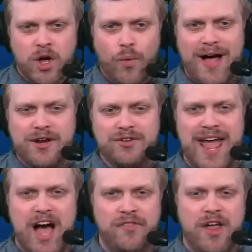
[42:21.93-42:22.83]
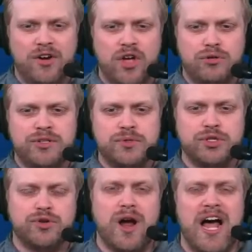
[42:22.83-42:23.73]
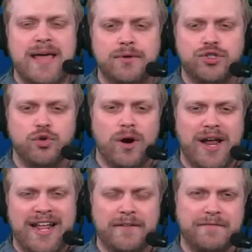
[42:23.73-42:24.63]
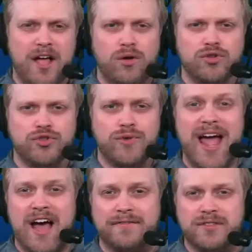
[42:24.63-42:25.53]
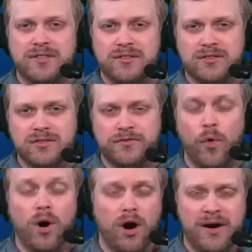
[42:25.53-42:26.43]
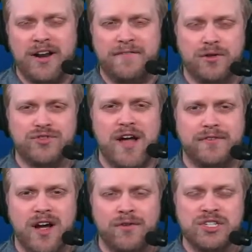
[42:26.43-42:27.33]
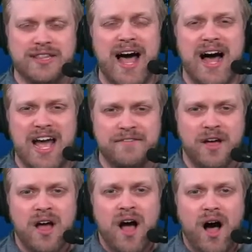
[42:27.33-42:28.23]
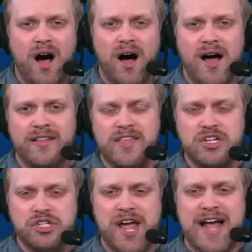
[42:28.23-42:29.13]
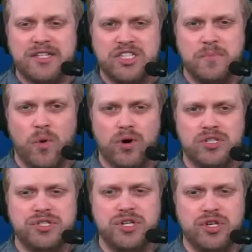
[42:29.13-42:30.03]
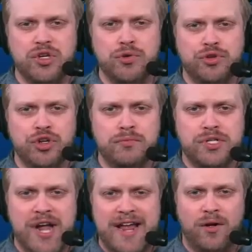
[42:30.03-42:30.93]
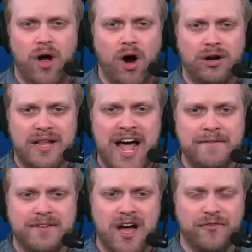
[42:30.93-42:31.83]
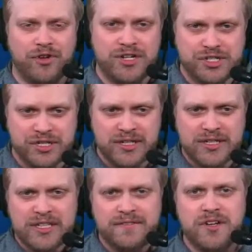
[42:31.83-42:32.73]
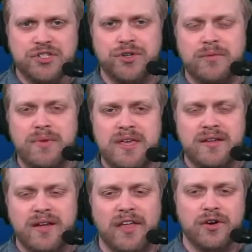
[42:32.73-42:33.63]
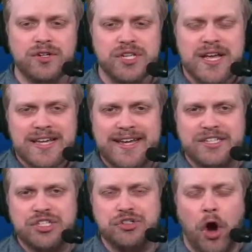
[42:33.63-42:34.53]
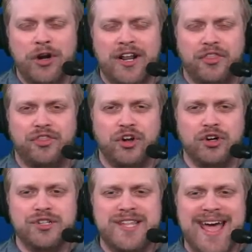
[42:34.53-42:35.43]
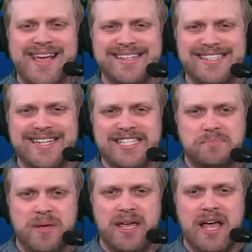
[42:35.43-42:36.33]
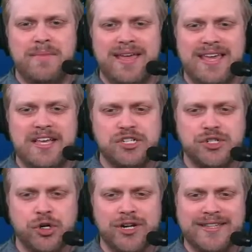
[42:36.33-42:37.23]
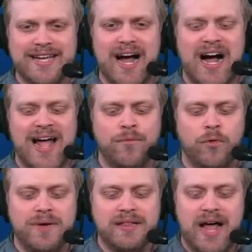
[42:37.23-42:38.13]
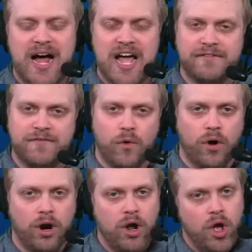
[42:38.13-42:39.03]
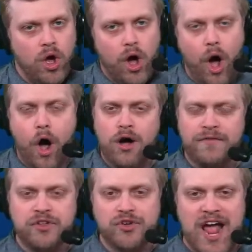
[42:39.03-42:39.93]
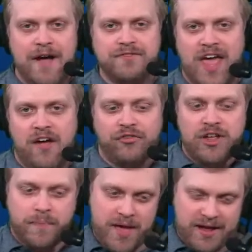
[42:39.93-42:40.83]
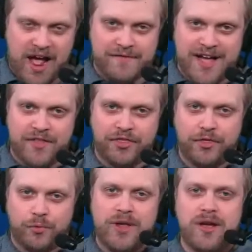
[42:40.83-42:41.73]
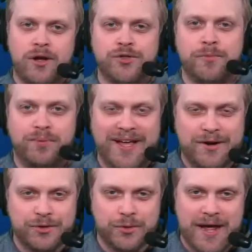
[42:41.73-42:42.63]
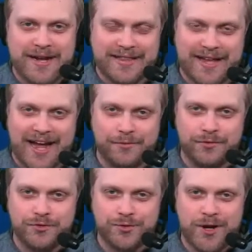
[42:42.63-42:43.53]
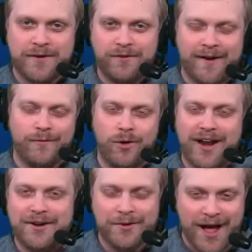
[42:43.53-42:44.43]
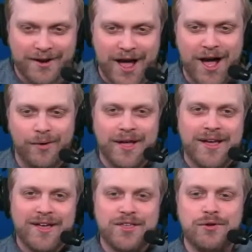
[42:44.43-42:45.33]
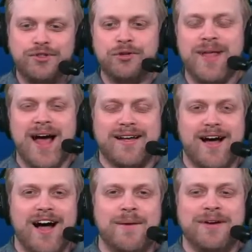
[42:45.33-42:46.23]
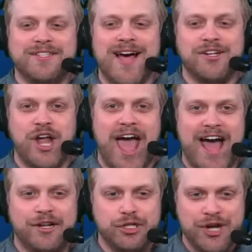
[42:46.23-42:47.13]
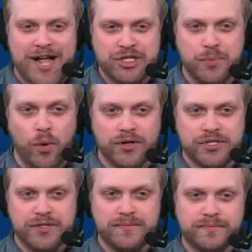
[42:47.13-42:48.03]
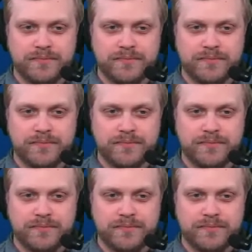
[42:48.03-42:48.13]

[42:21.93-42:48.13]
While you're down there, go subscribe to our N F L Draft, or for our N F L Draft coverage live on the Chat Sports YouTube channel. Our live coverage, featuring me and others, gets started at Thursday, six p m Eastern time. We'll be live for all of the draft, every pick. I've got three hundred players ranked. I will drink for everyone I do not know. YouTube.com slash at Chat Sports.